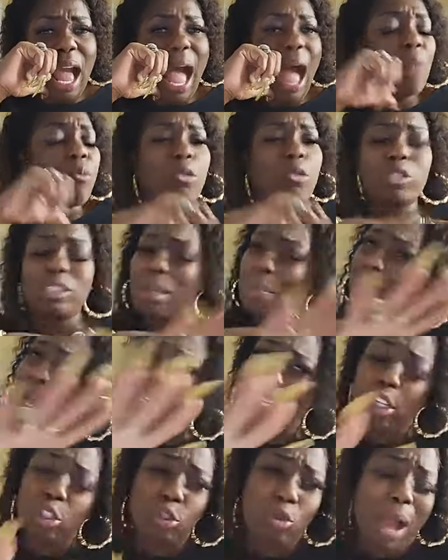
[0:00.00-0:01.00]
I want
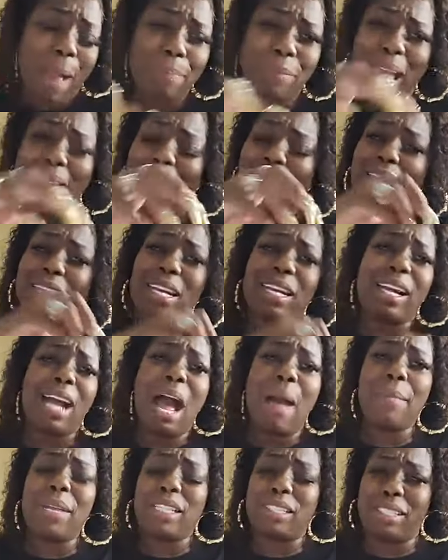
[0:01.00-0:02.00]
somebody to drop that in the
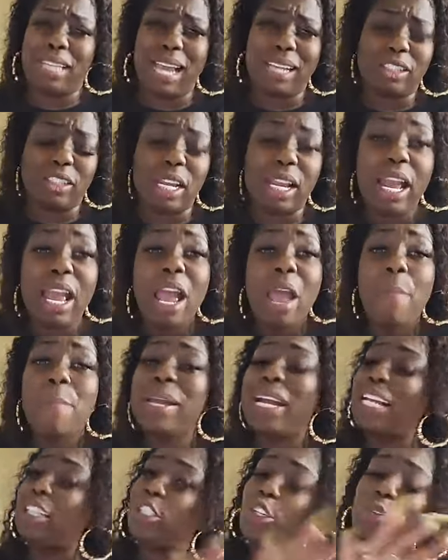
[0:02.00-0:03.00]
comment section
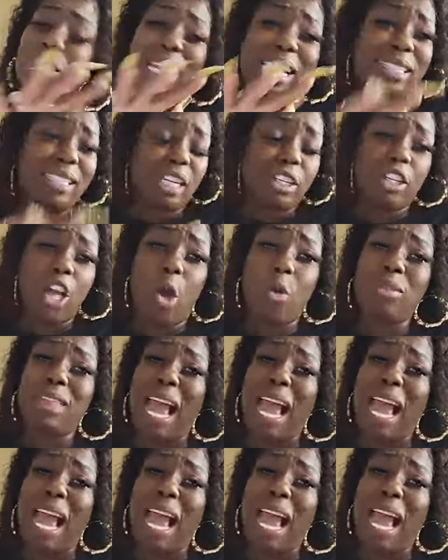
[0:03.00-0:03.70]
because you need to know